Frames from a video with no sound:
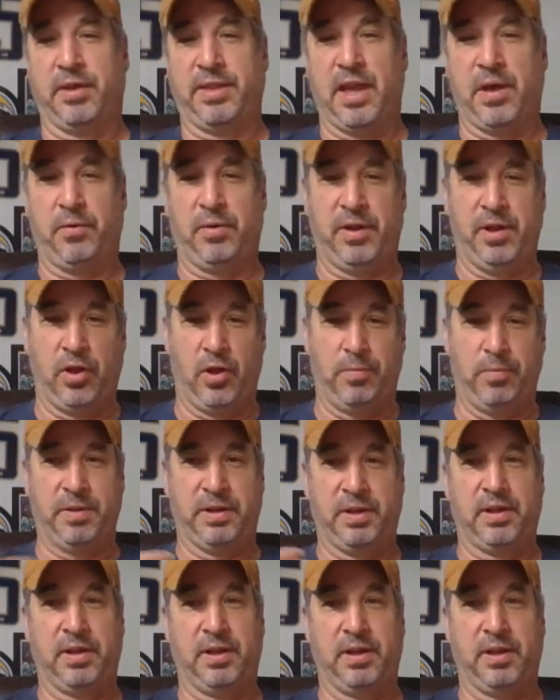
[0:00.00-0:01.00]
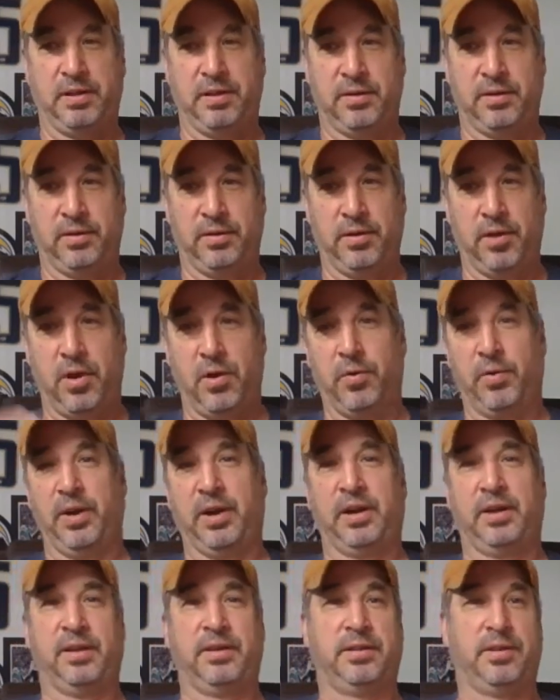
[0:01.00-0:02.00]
That will help in lowering